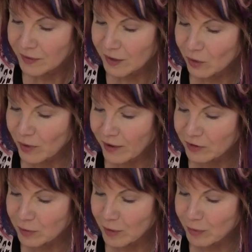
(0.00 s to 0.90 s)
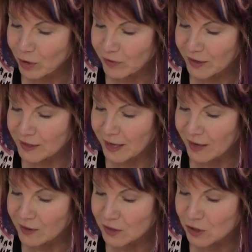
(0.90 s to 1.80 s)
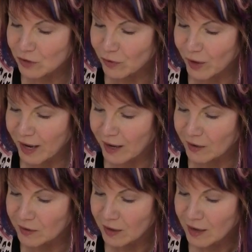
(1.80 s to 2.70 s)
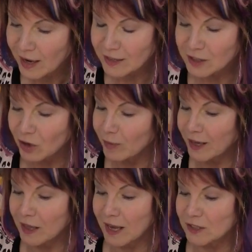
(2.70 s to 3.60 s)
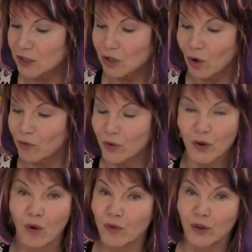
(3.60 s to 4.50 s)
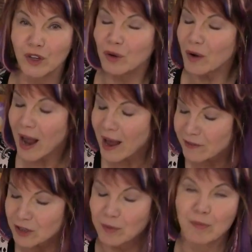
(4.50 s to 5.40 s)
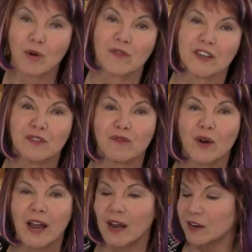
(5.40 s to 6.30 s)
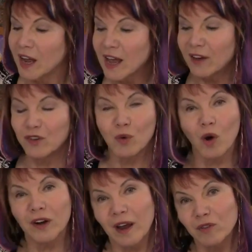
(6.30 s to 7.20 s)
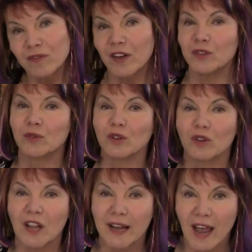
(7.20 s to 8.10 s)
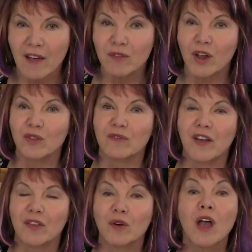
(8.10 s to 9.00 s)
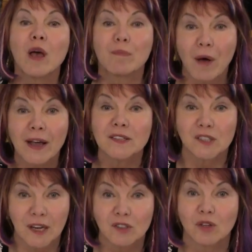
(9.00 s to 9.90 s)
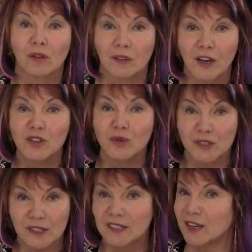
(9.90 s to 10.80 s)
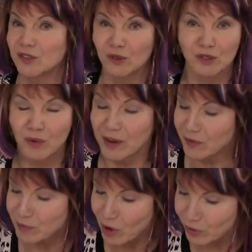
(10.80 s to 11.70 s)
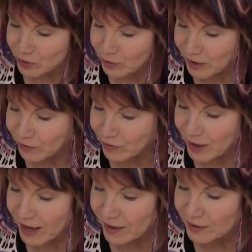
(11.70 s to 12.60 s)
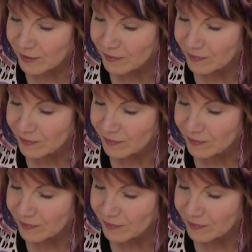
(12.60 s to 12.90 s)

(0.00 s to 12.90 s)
They don't have to be perfect. Again, this is freehand. I tell my classes over and over, you don't have to be perfect in freehand. If you want every feather to look like every other feather, buy a stencil and use a stencil. Don't even bother doing it freehand.